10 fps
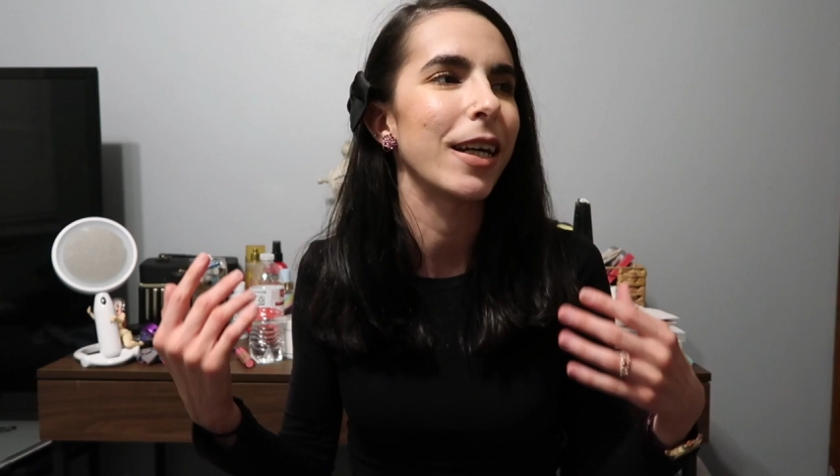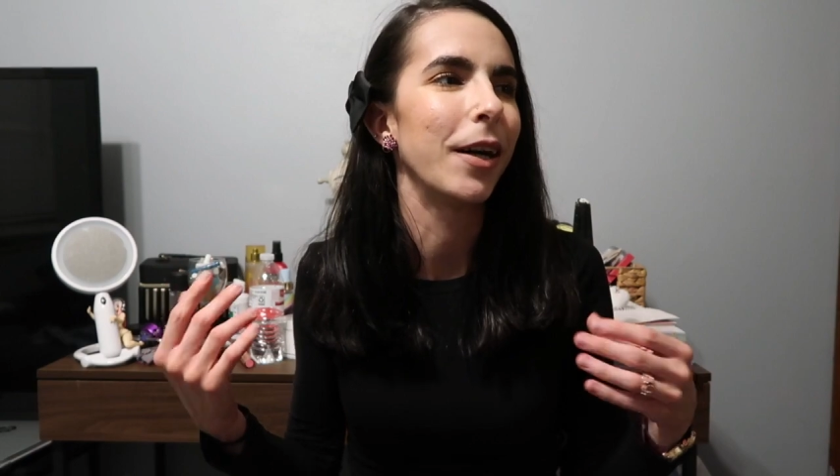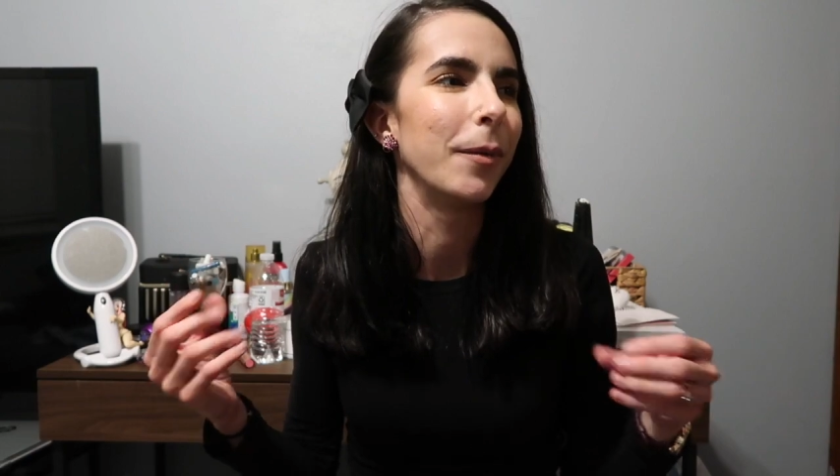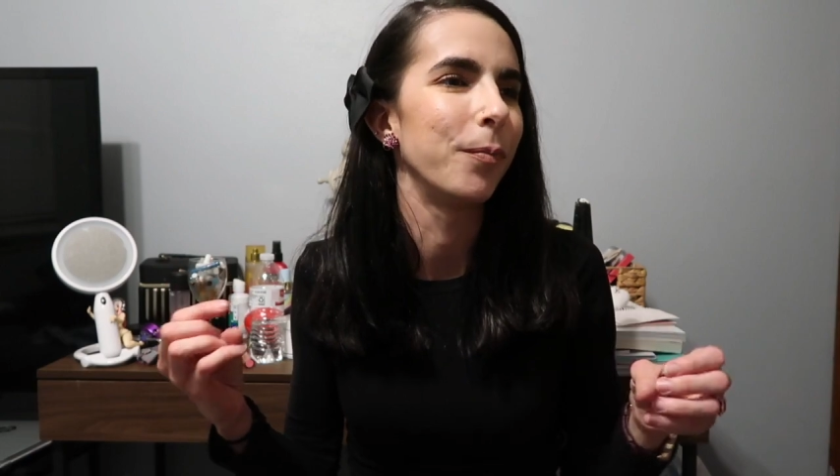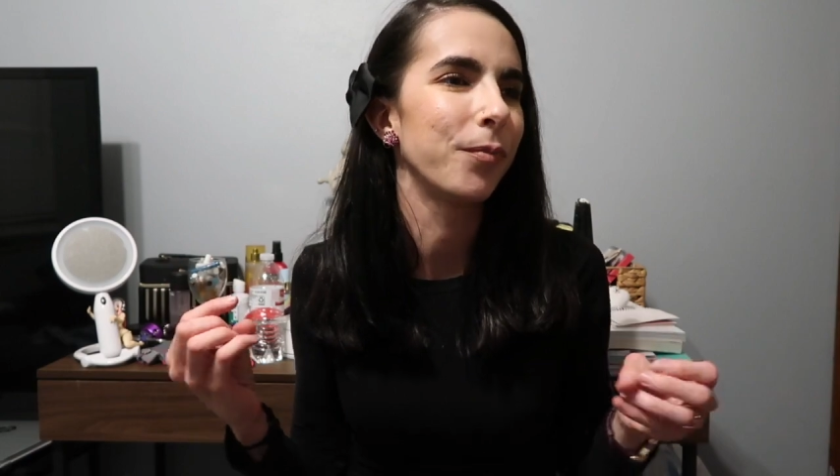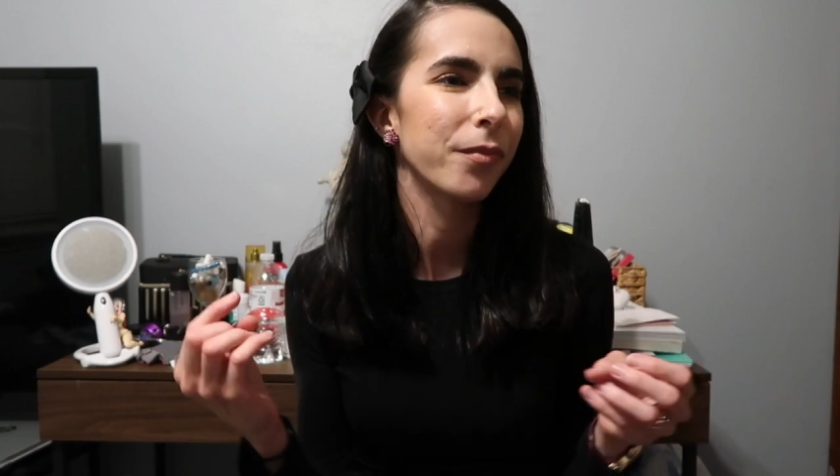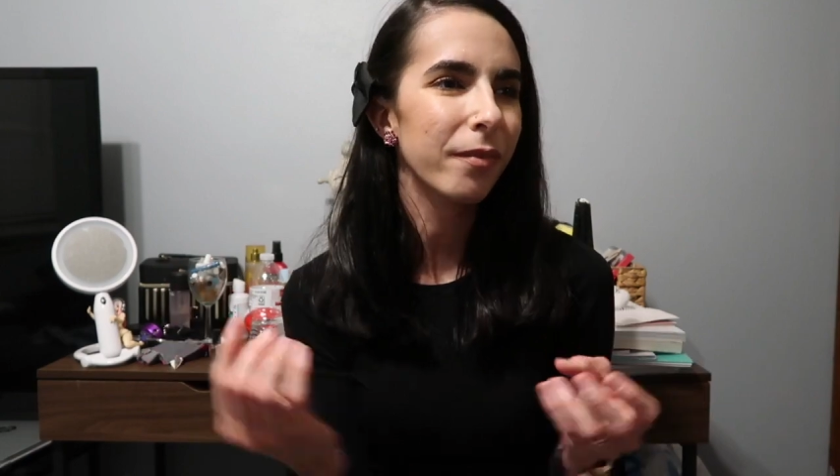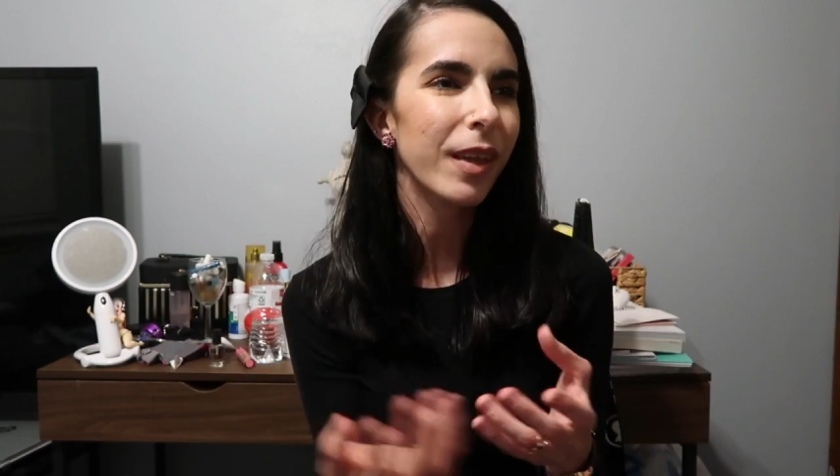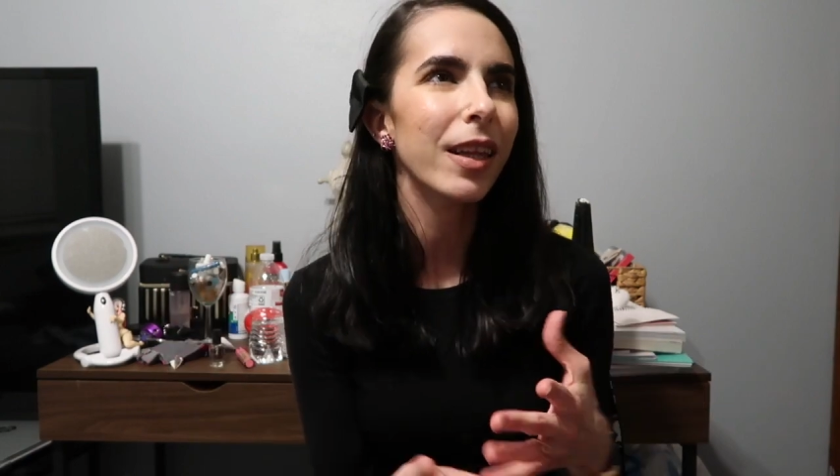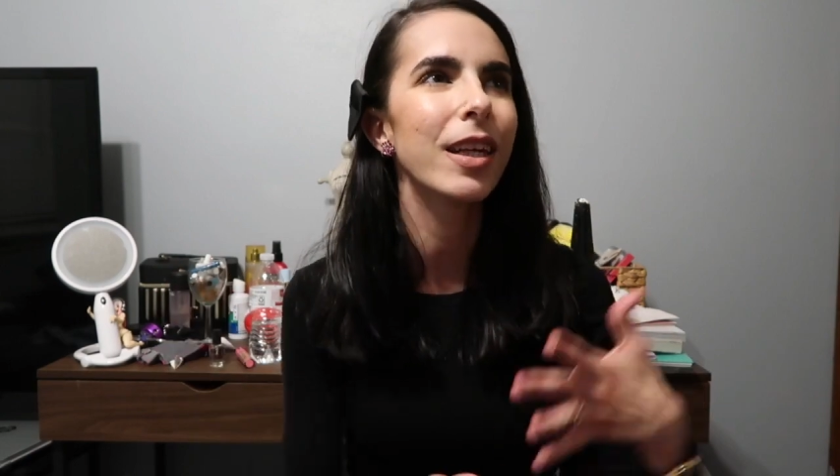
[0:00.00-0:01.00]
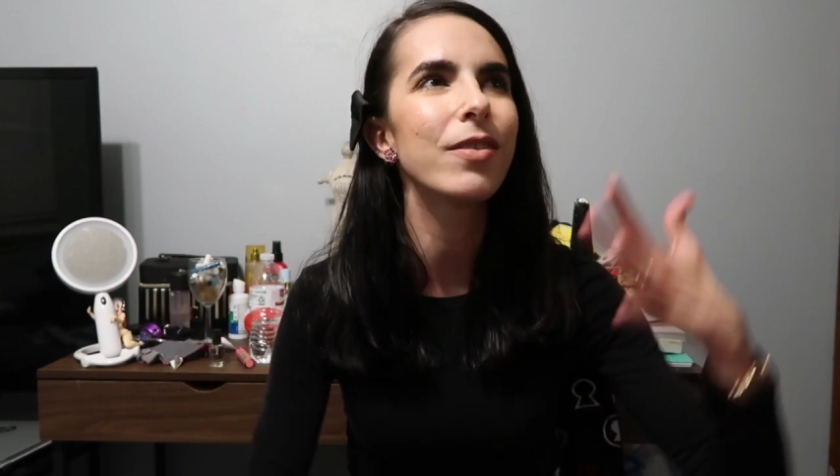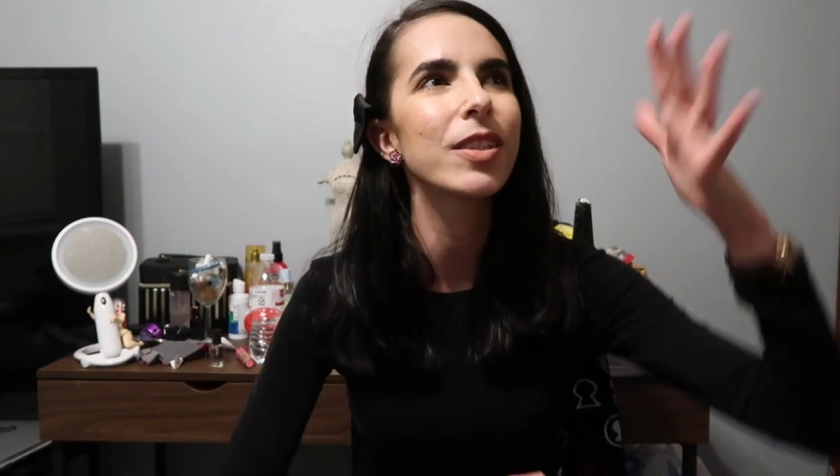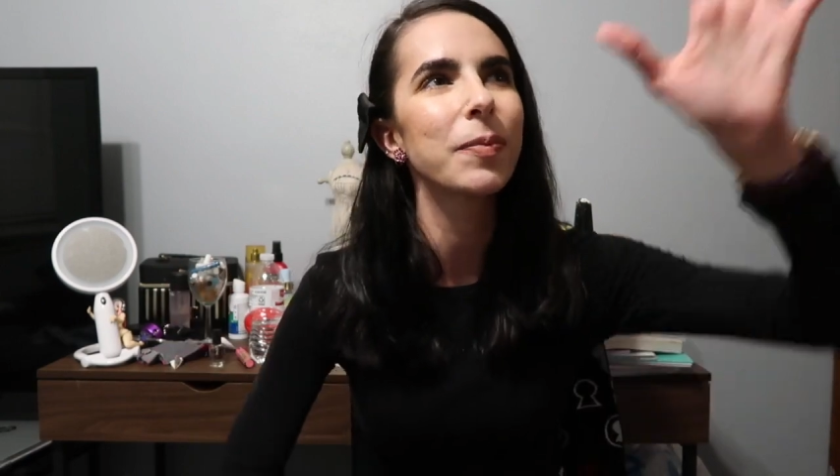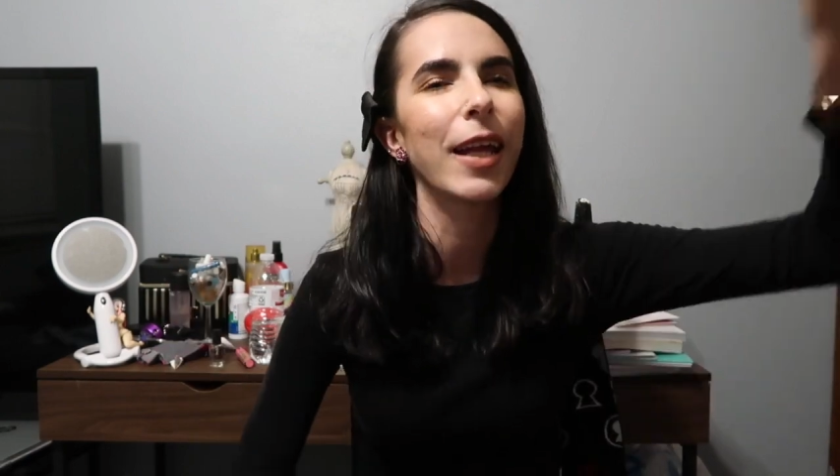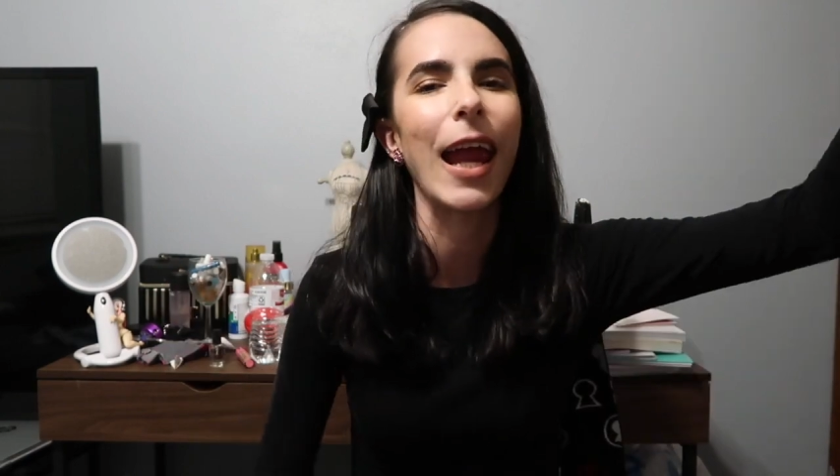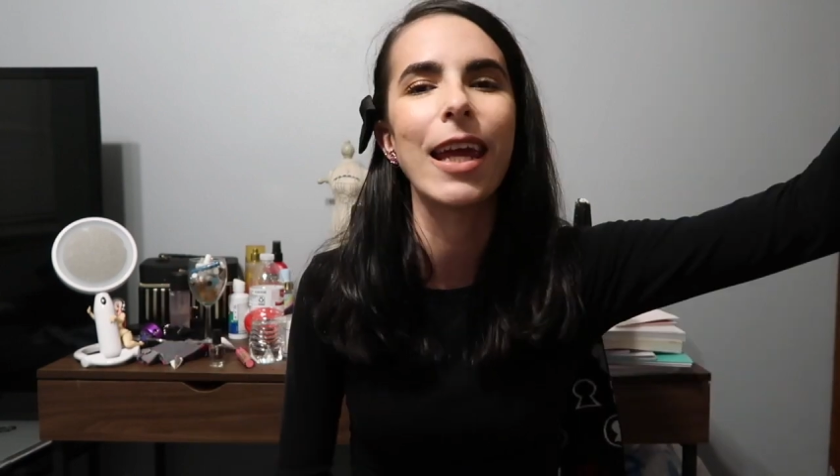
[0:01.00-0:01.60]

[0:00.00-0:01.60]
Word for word: Um, they've just been